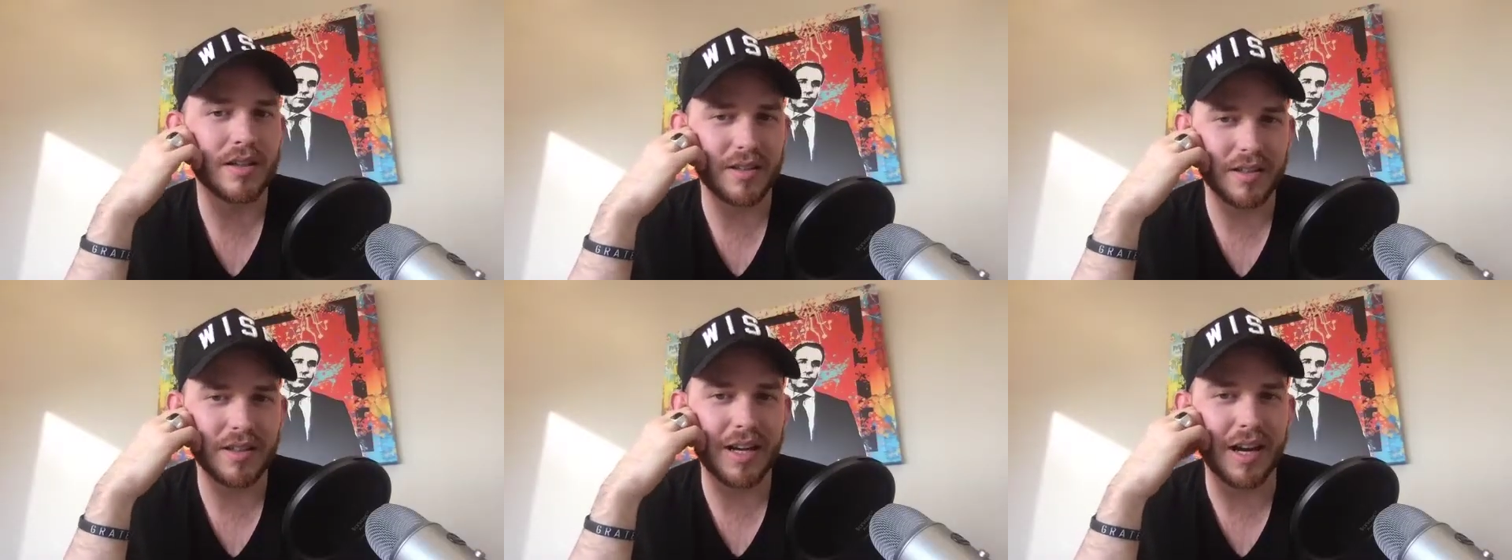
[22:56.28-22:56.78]

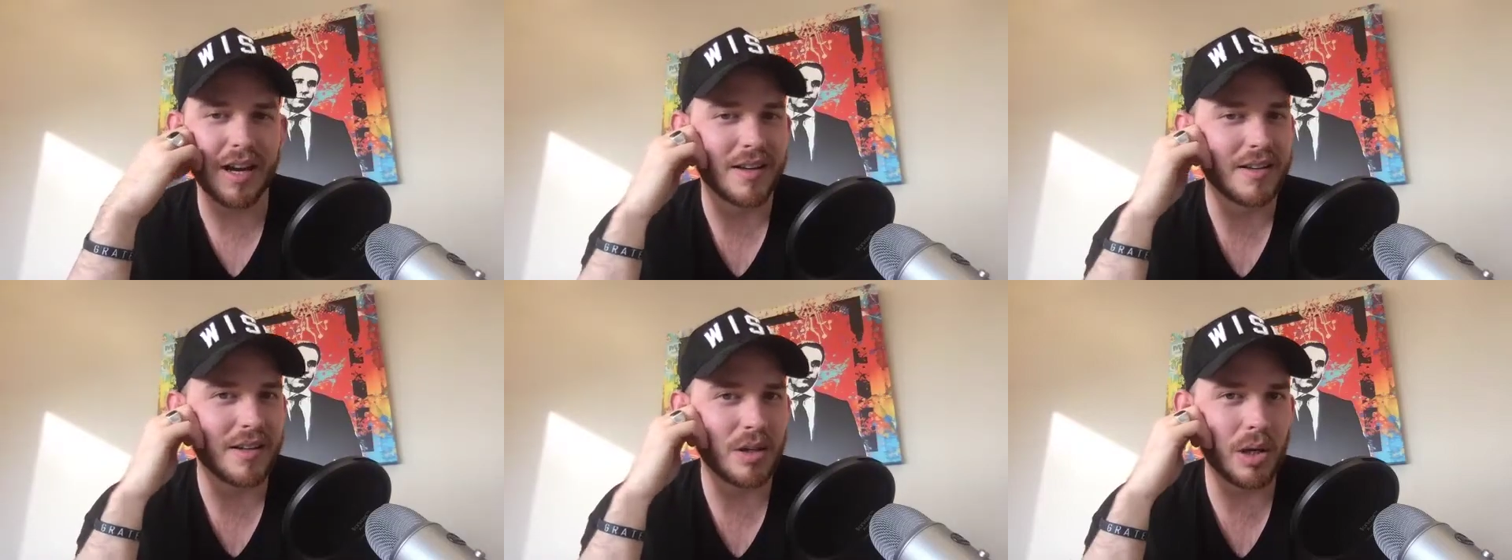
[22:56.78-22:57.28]
Yeah.
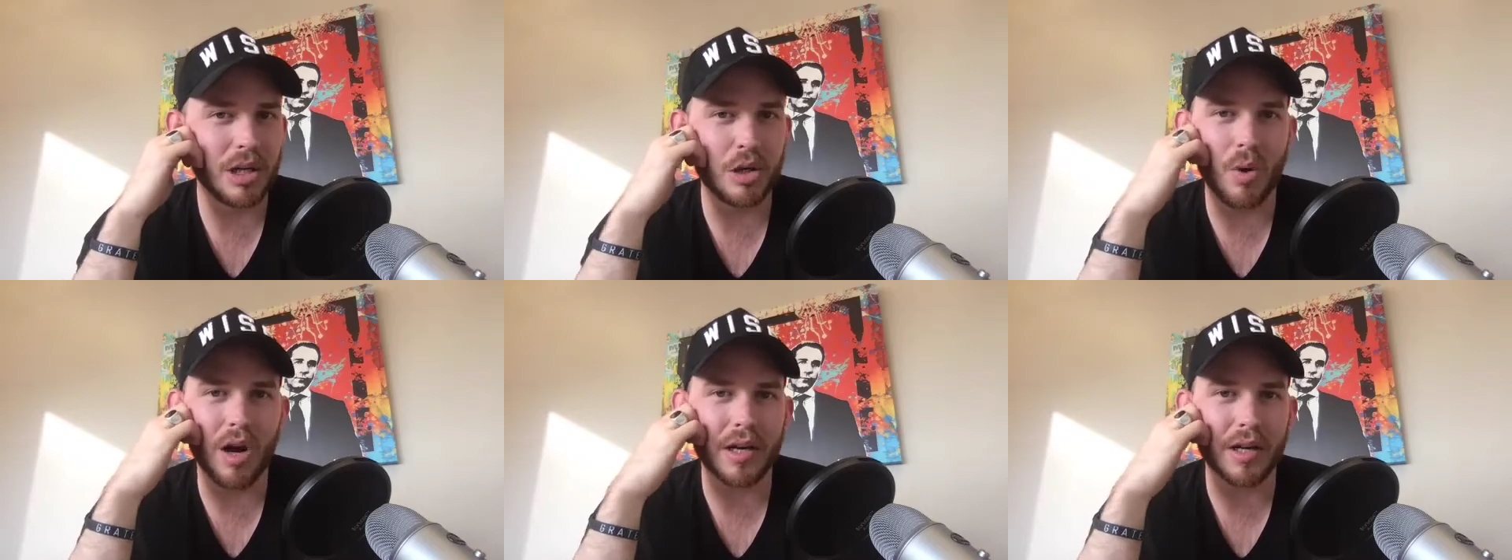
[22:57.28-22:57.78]

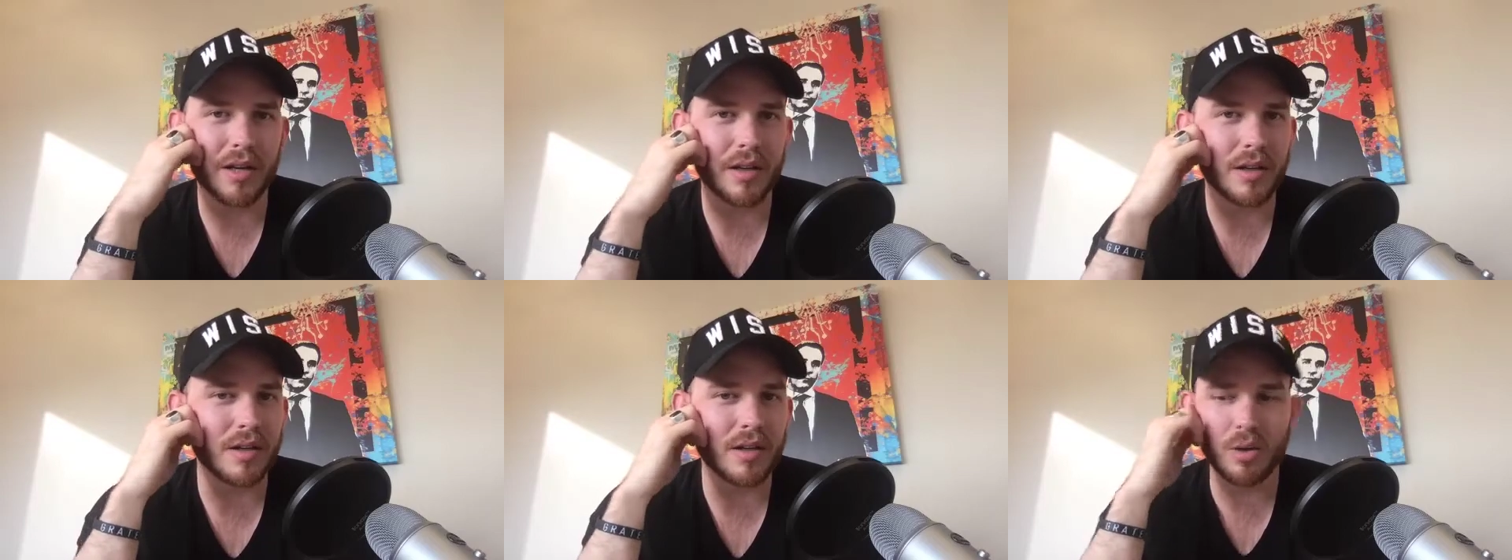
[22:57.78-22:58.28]
You walk
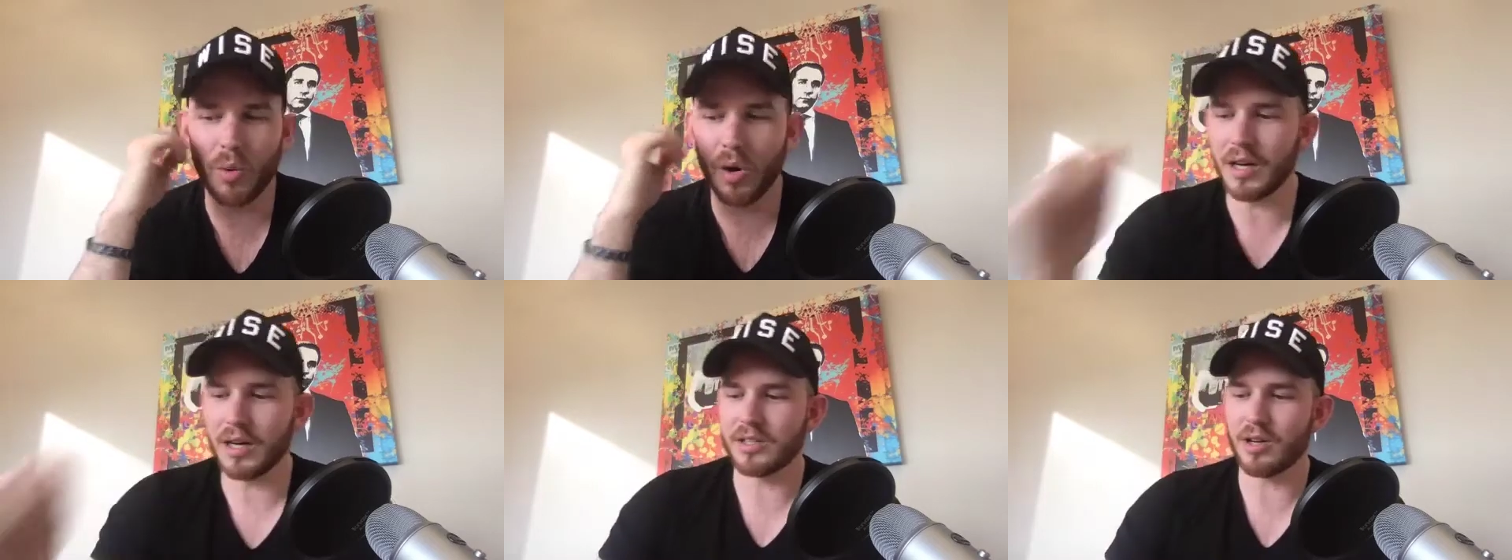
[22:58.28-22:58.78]

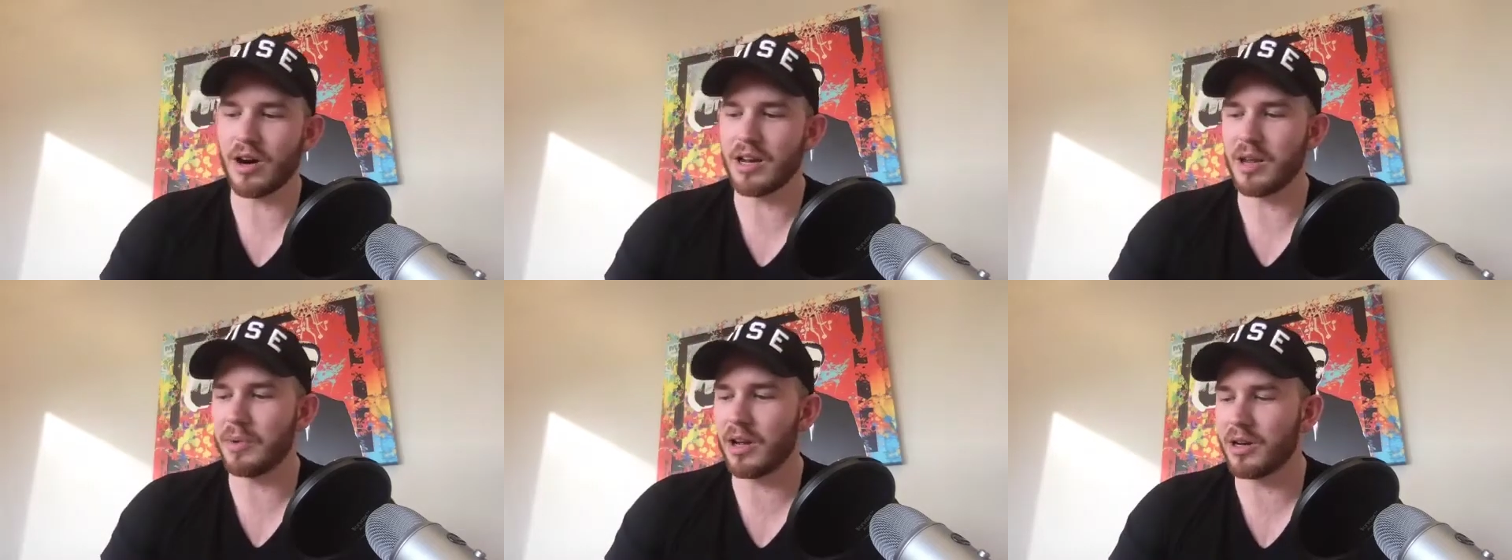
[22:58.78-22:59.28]
into, sorry, I
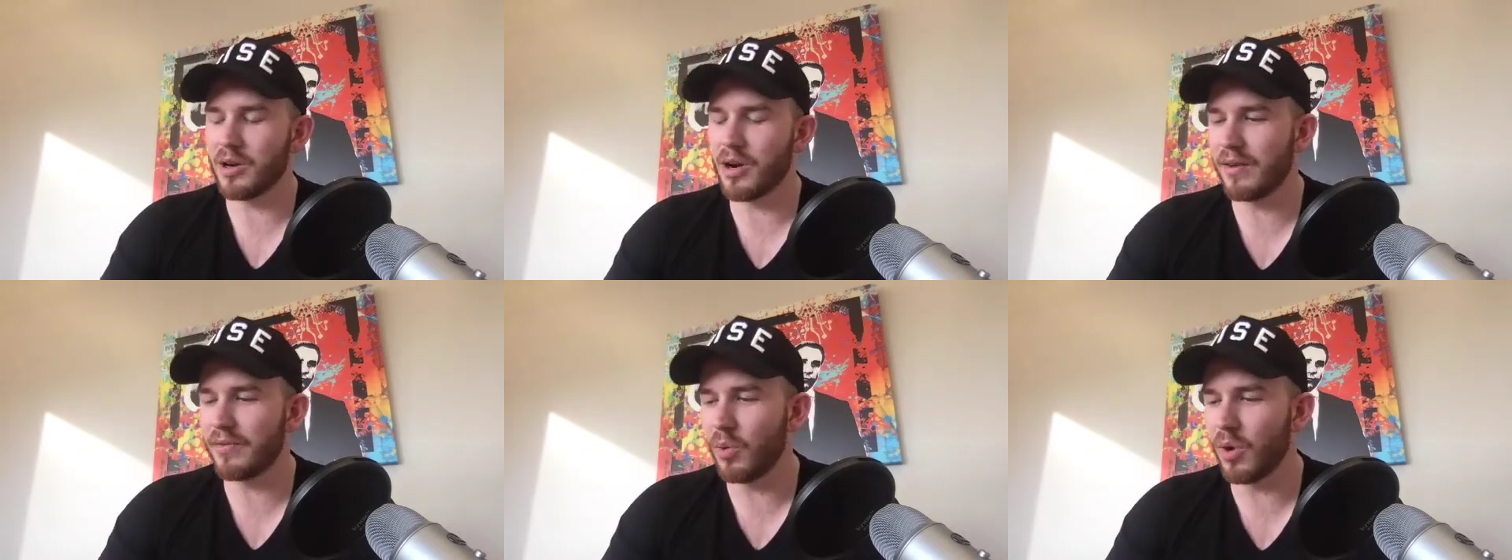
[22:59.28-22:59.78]
keep cutting you
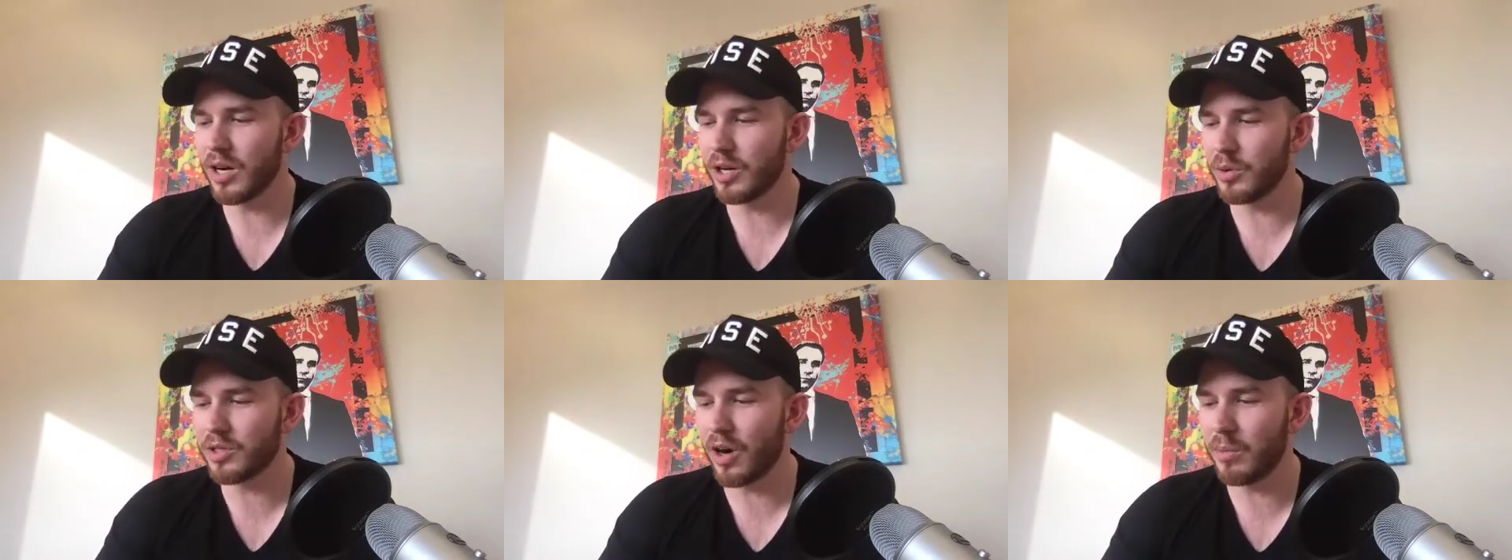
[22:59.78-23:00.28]
off. You walk
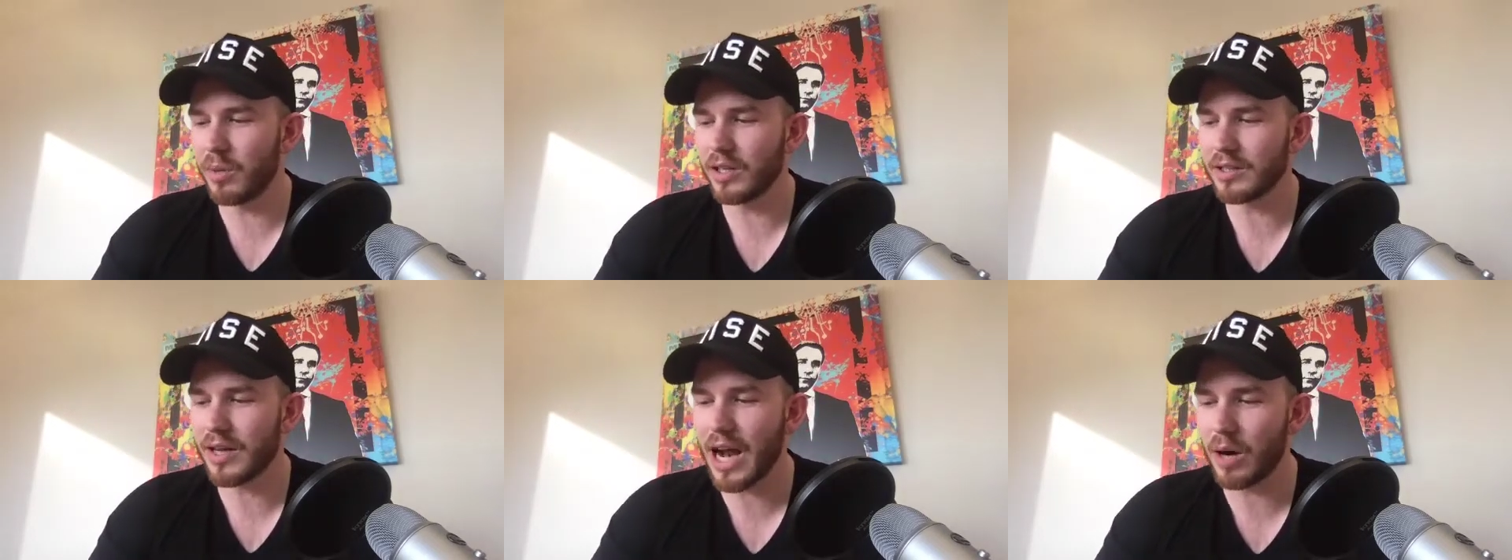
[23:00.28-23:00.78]
into a
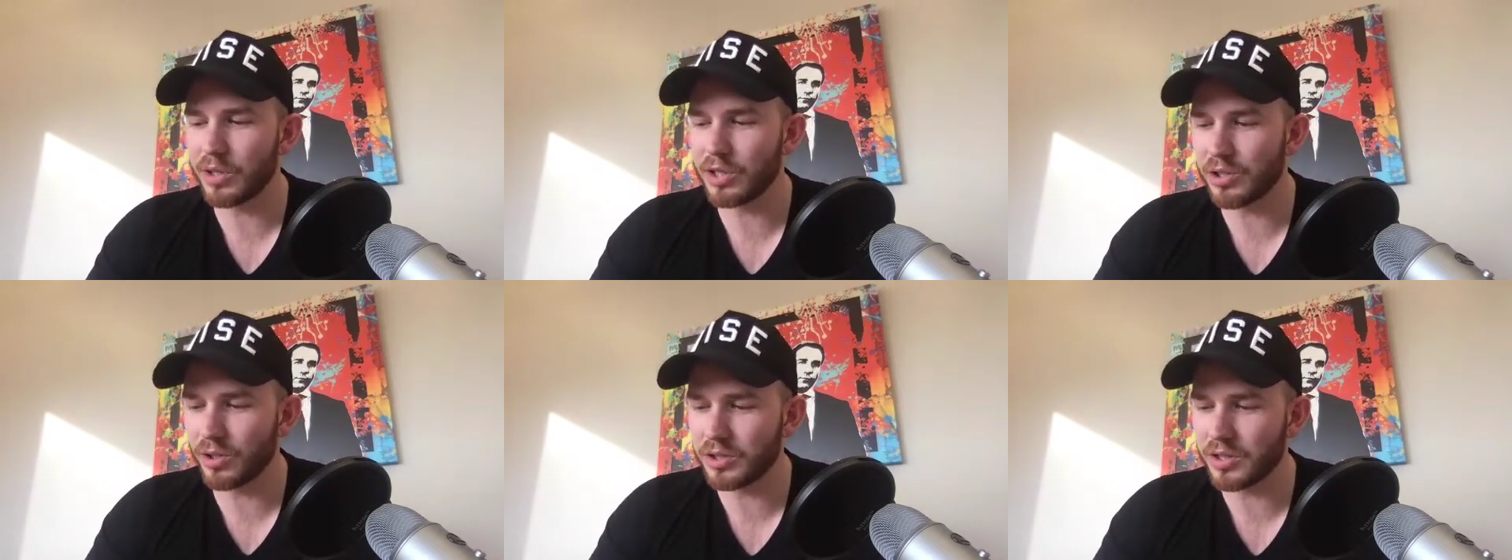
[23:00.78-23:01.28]
Starbucks and Howard
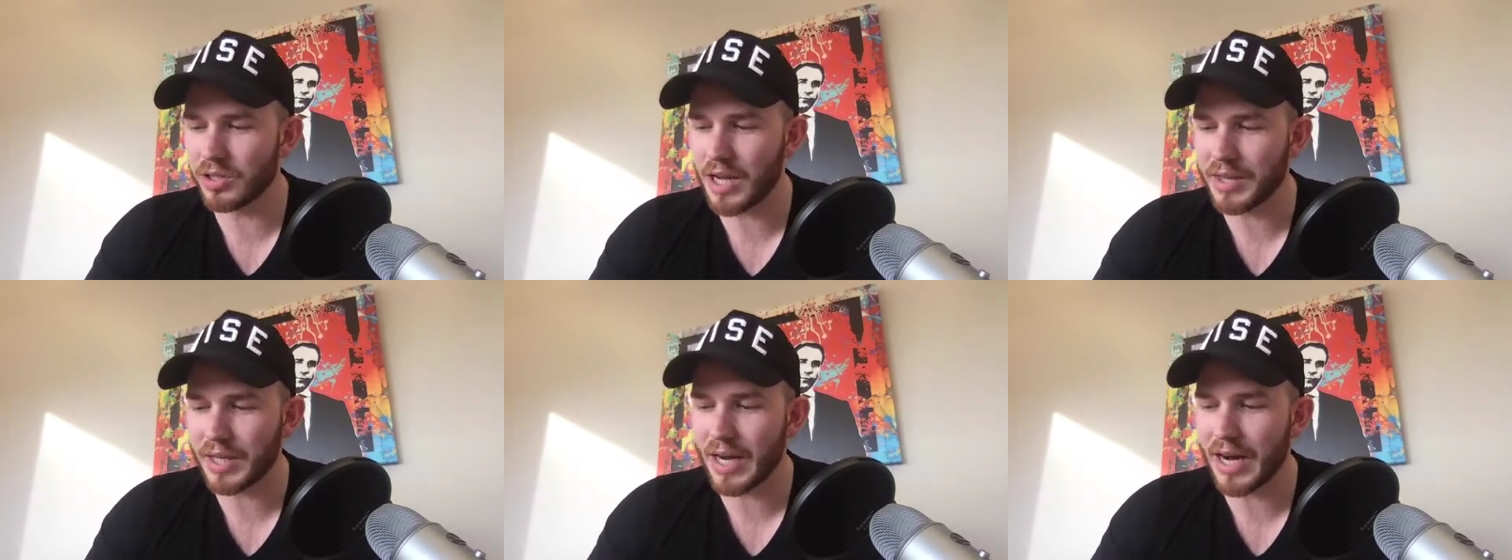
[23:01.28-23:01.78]
Schultz is
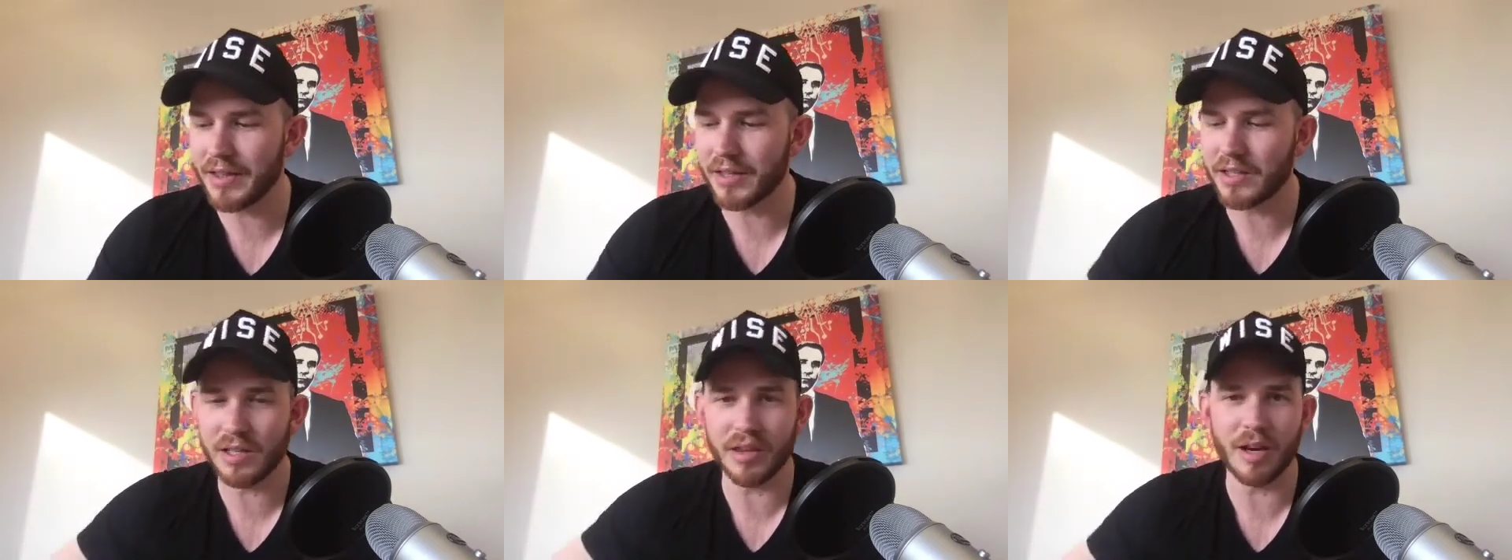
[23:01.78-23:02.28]
not the guy that's there